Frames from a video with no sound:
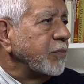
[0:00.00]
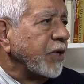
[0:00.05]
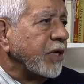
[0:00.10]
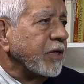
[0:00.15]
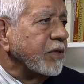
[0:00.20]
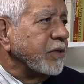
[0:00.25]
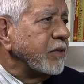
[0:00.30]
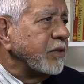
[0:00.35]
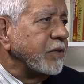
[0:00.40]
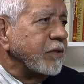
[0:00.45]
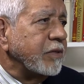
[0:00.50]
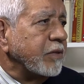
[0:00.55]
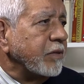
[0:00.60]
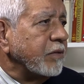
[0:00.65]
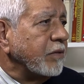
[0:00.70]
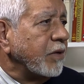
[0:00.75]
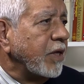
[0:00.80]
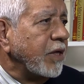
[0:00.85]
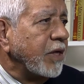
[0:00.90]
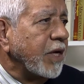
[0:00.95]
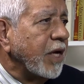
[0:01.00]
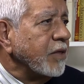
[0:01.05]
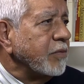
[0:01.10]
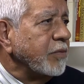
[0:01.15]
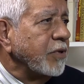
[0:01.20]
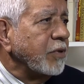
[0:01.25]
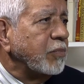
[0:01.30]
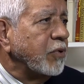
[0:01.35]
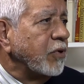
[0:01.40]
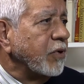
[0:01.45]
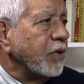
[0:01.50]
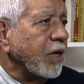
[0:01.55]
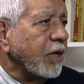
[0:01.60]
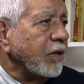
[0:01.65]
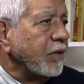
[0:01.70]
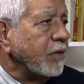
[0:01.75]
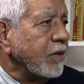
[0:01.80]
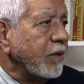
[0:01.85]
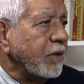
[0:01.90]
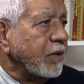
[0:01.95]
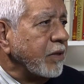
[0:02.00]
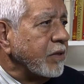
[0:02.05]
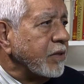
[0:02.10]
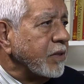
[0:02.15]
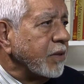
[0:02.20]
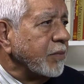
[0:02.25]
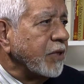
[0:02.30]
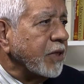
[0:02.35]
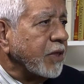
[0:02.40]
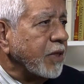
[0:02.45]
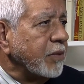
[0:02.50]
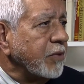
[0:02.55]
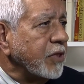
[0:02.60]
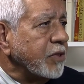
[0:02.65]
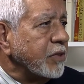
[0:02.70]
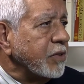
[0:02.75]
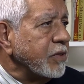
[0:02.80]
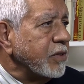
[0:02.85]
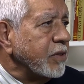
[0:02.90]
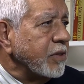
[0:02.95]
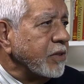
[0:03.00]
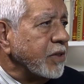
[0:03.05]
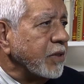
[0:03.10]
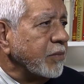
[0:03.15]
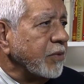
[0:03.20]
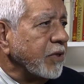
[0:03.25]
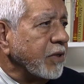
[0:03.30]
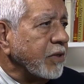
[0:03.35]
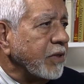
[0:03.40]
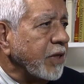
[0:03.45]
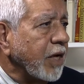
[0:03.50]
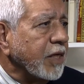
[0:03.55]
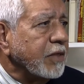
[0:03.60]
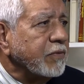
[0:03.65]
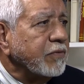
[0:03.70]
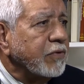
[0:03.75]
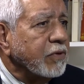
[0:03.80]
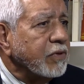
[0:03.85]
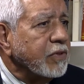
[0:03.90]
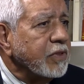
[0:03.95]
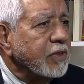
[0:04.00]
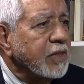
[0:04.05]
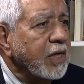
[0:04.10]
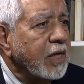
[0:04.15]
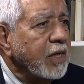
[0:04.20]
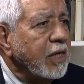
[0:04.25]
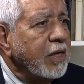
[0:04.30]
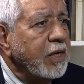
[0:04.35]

because he has been put on some of the commissions and some of the task forces.